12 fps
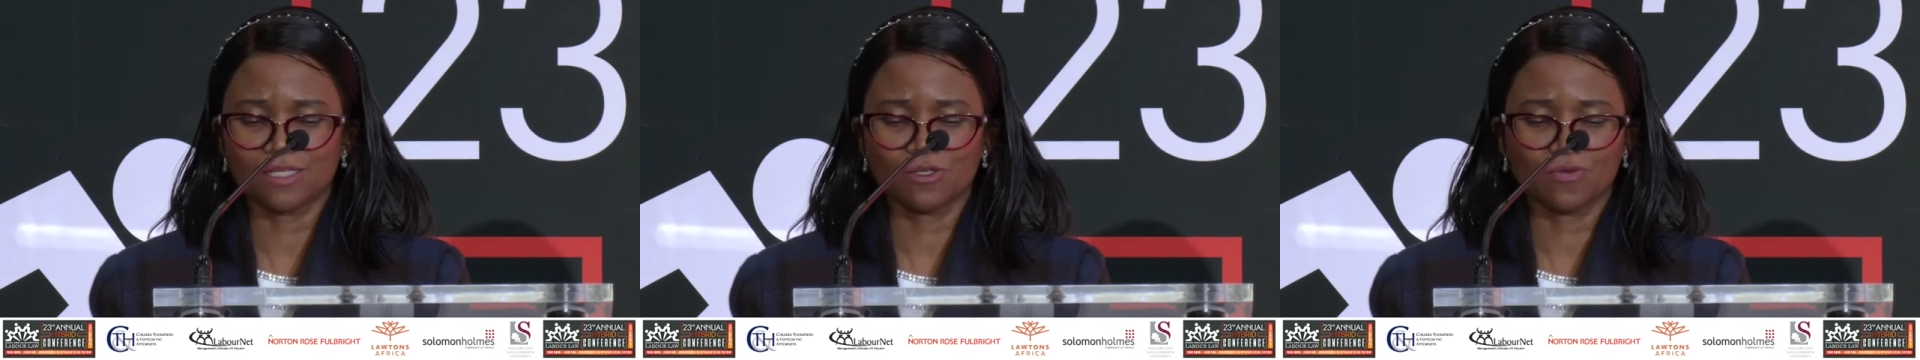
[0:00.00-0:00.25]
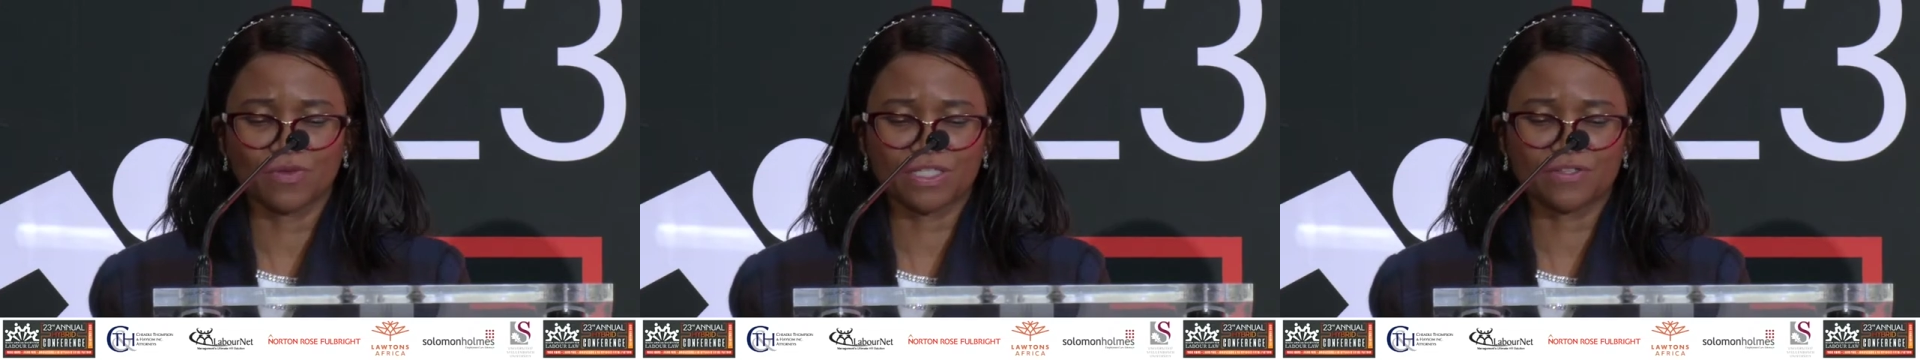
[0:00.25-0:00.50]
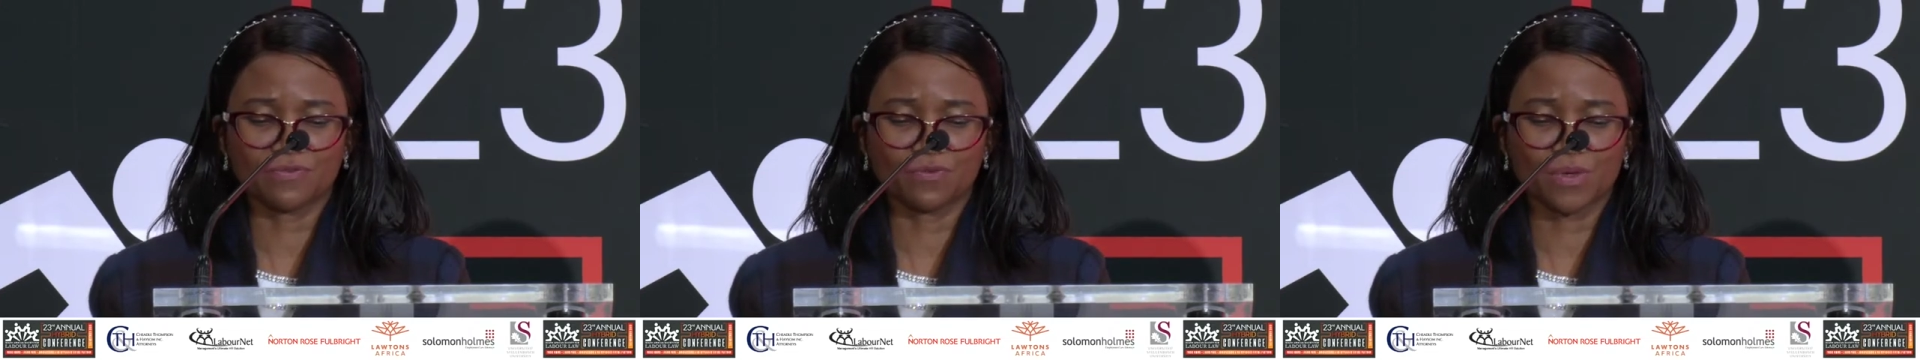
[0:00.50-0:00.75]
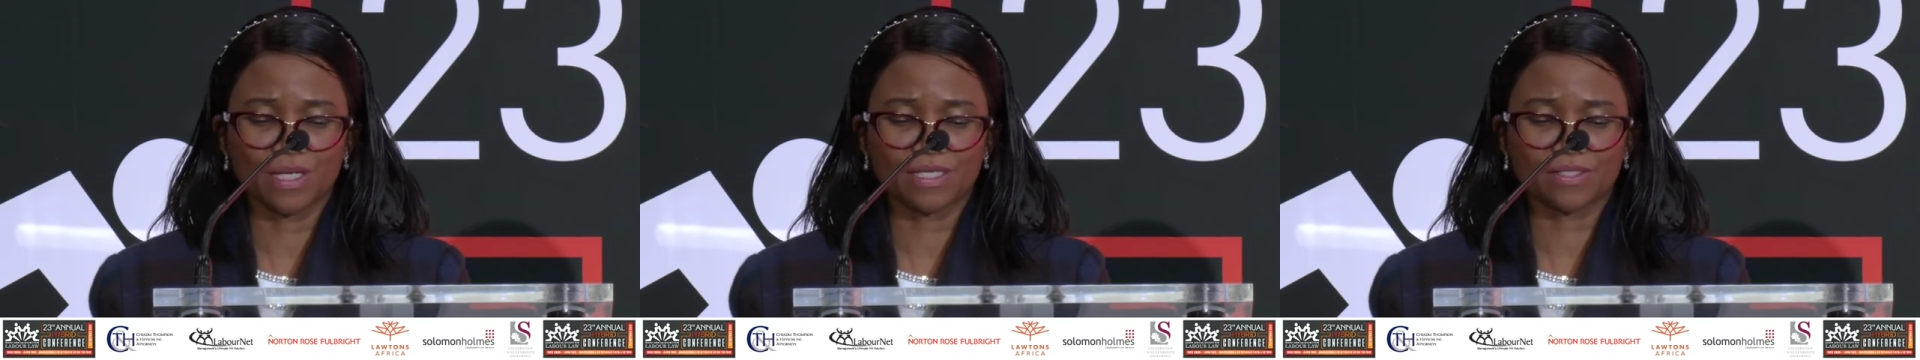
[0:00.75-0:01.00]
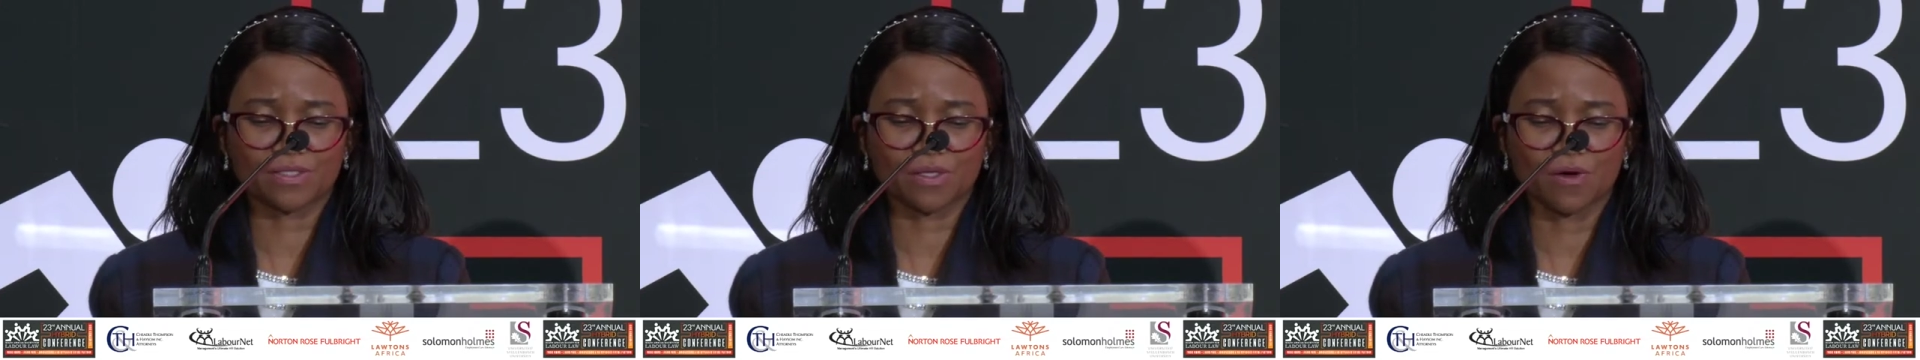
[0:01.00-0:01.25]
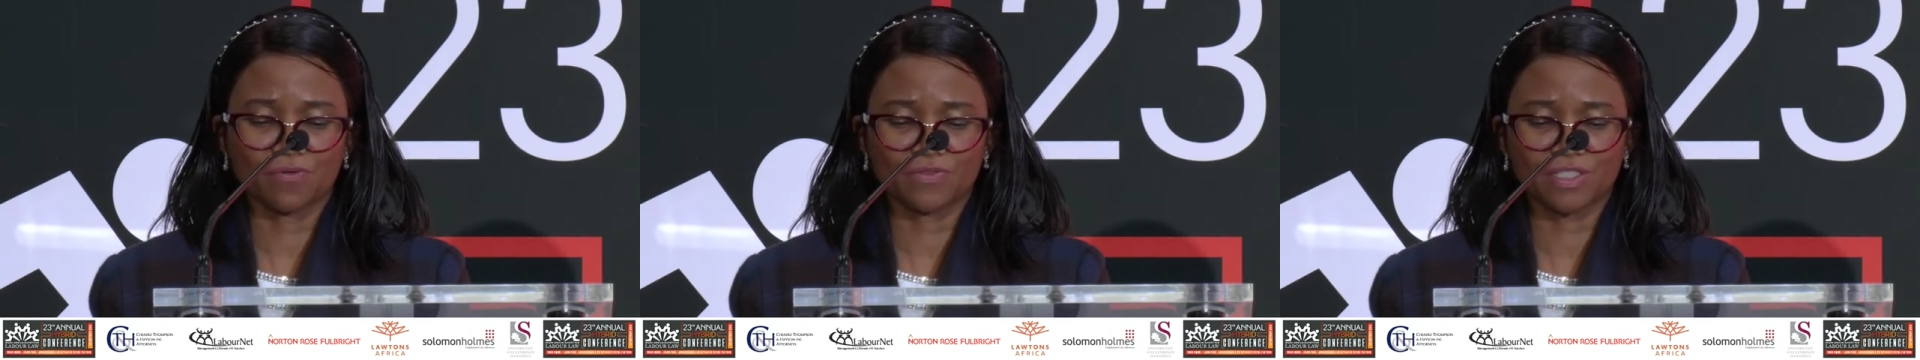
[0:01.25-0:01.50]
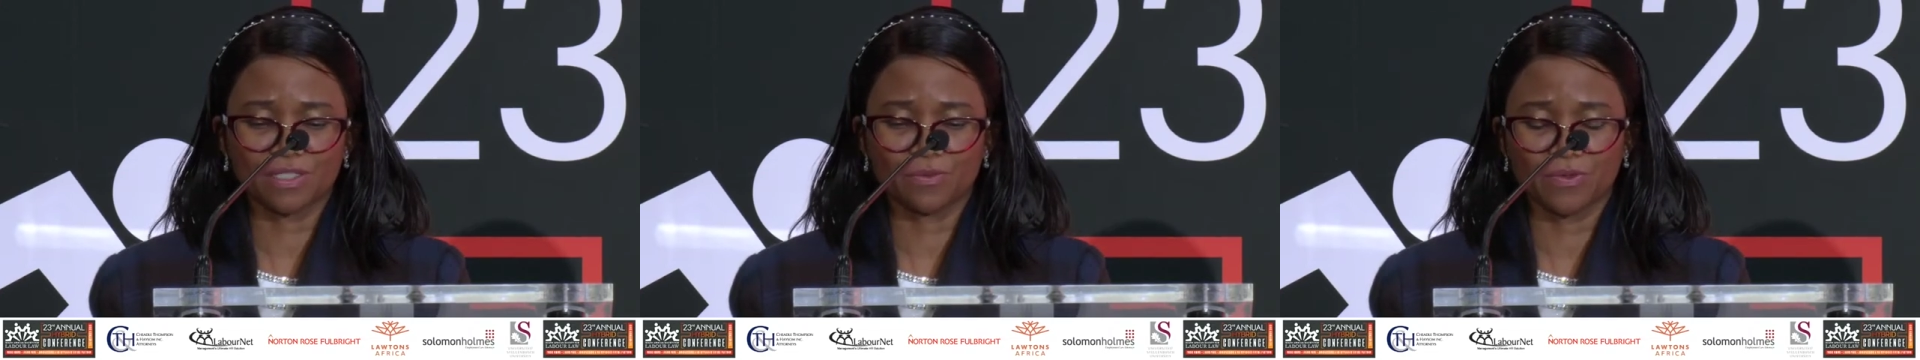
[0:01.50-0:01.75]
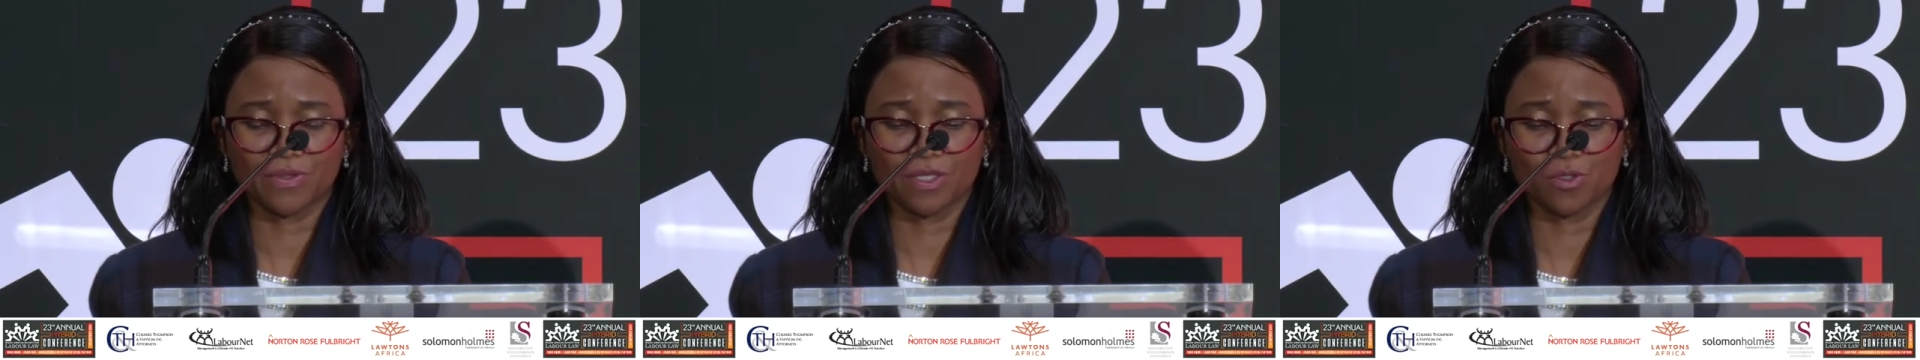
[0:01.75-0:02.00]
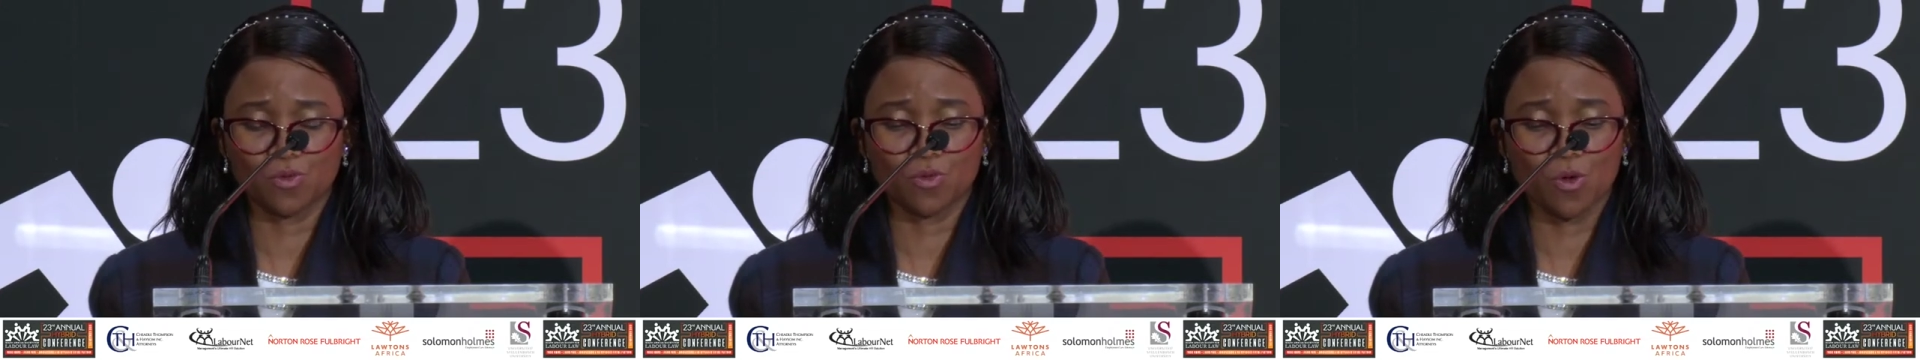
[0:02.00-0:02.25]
innovative ways of dealing with the new